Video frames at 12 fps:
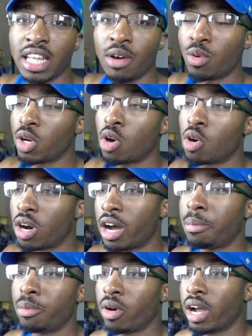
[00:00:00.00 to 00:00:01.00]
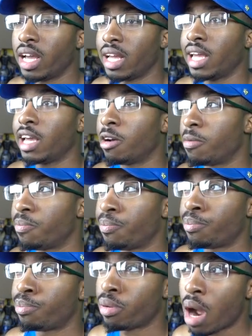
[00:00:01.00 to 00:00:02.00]
then we're gonna upgrade him
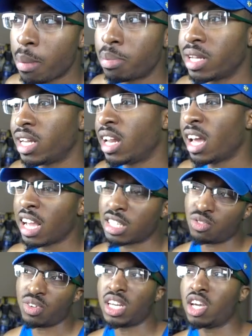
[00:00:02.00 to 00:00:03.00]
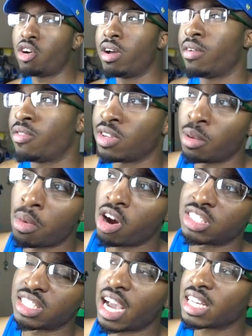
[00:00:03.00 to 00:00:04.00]
probably in the next video if
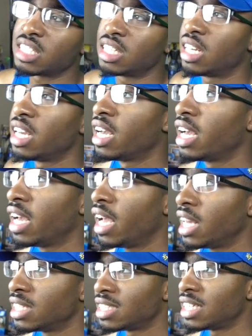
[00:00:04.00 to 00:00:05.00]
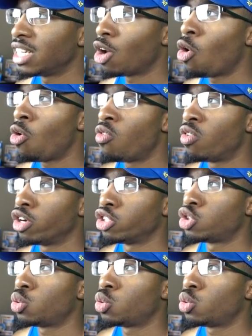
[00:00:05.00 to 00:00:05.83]
Lamar Jackson isn't over